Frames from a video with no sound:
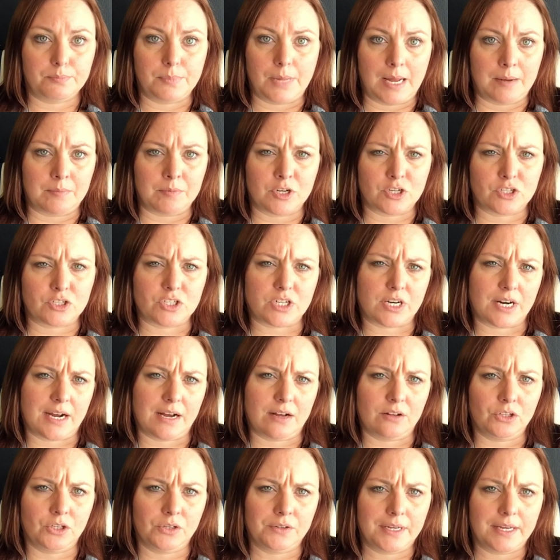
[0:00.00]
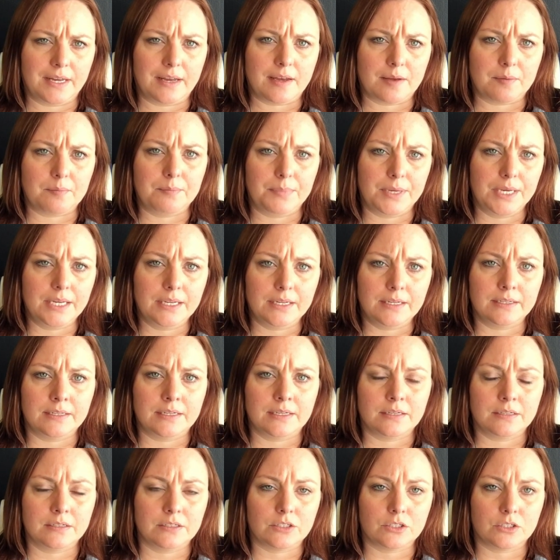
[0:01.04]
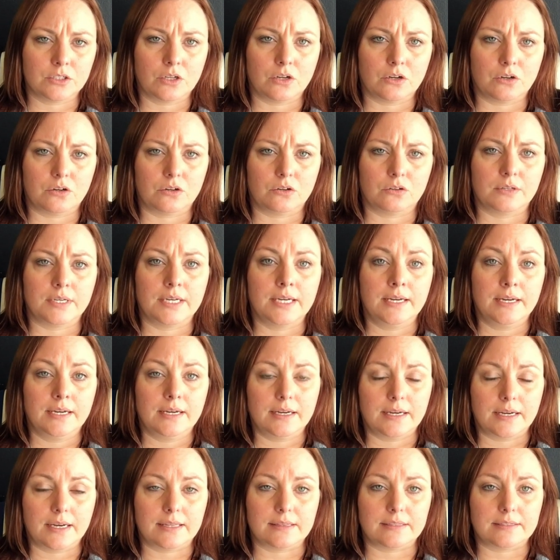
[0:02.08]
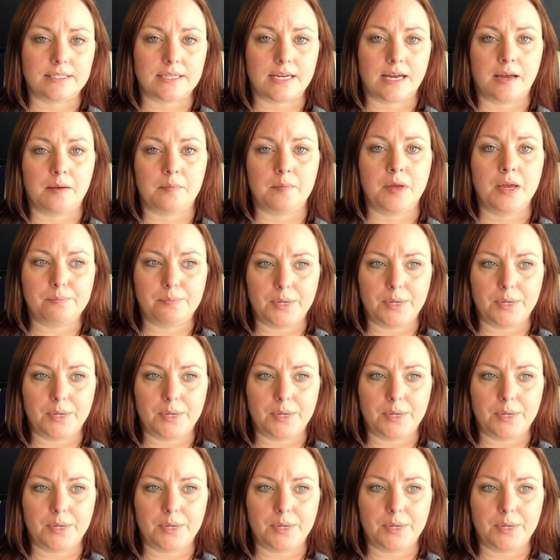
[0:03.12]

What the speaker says: I'm not sure how long it had been law at the time,